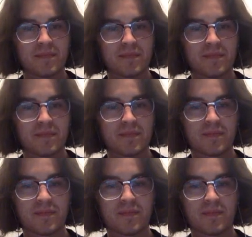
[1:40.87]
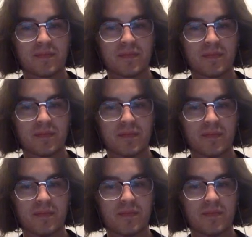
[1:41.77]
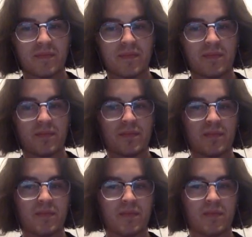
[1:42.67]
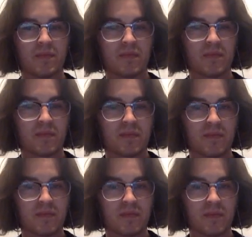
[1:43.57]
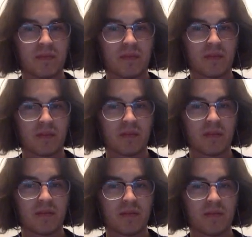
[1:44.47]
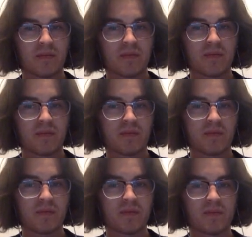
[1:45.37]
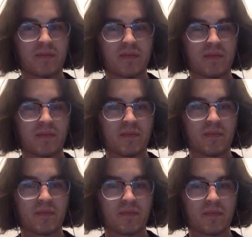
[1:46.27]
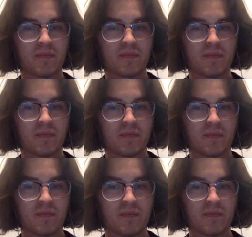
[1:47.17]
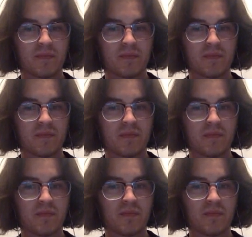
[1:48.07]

This person isn't speaking.